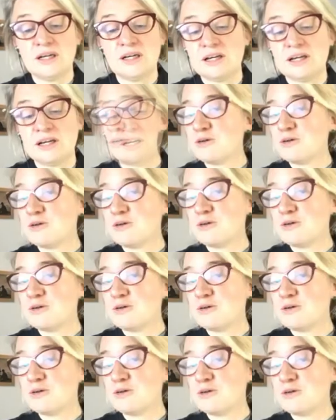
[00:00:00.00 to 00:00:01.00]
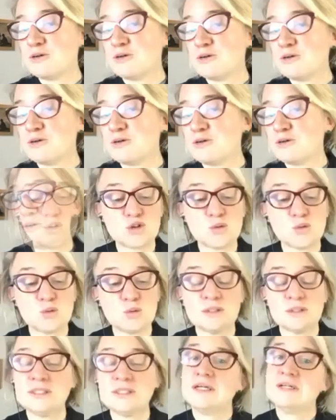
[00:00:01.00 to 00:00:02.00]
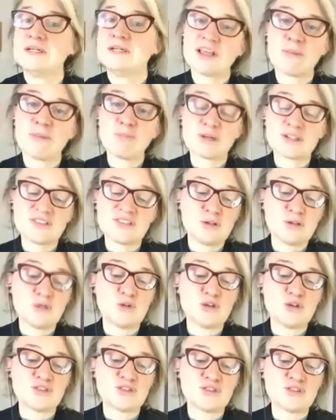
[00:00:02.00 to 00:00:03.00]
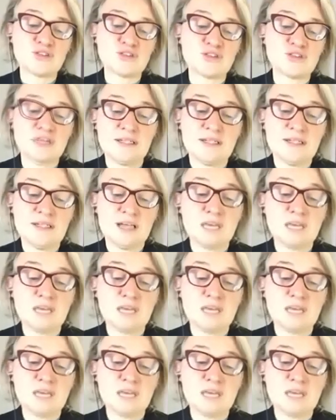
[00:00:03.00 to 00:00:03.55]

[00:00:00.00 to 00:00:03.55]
environmental and social, done by single-use nappies,